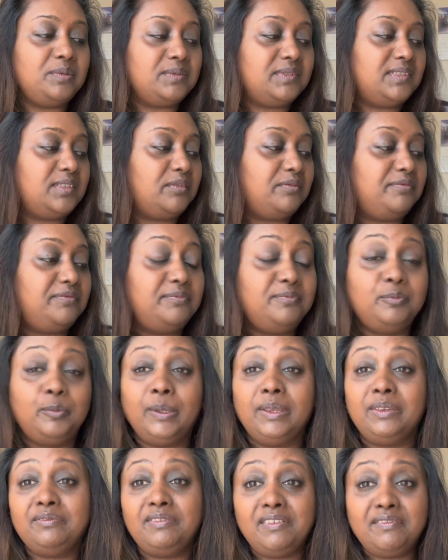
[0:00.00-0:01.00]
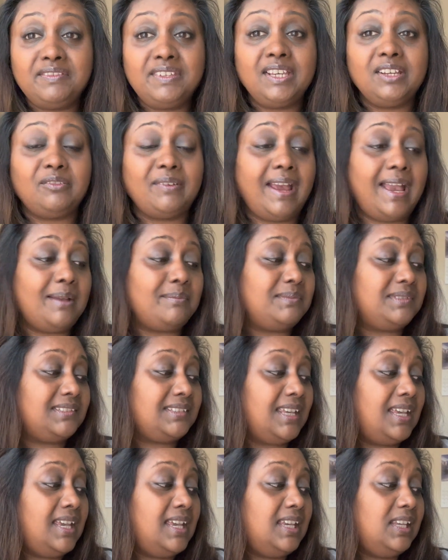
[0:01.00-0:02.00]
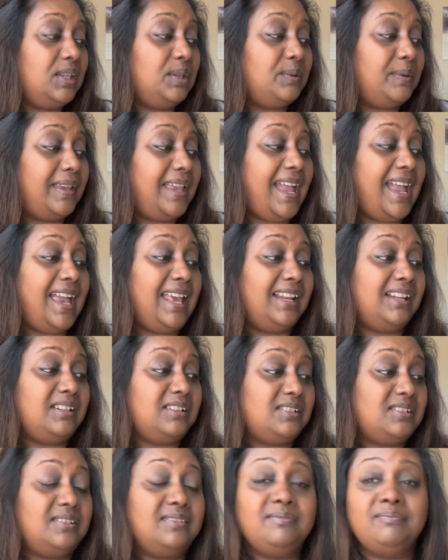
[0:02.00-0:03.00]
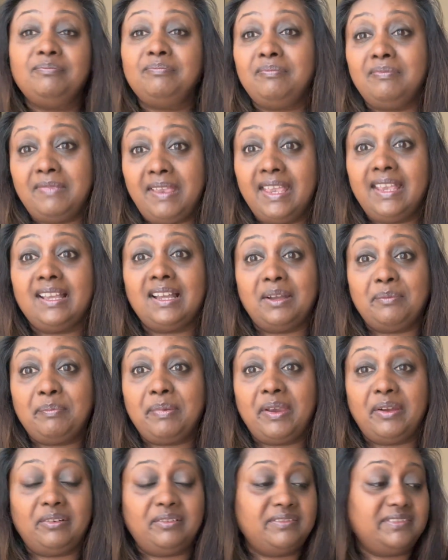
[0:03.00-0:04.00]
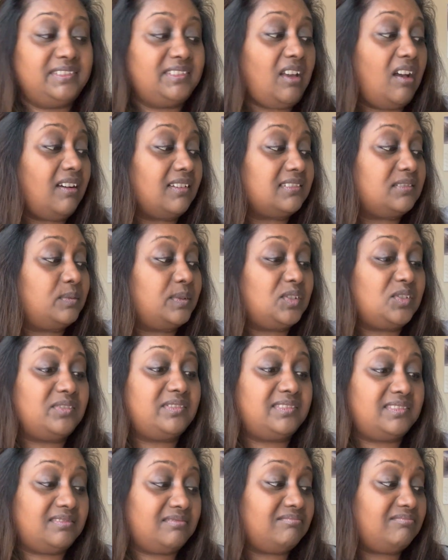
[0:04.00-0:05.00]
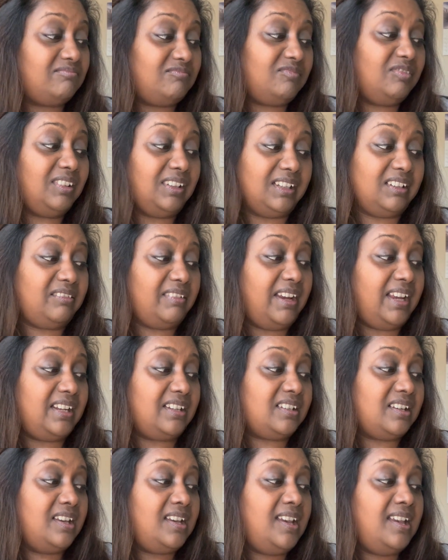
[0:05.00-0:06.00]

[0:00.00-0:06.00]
So with 50 grams you can make a pair of socks, which is really great.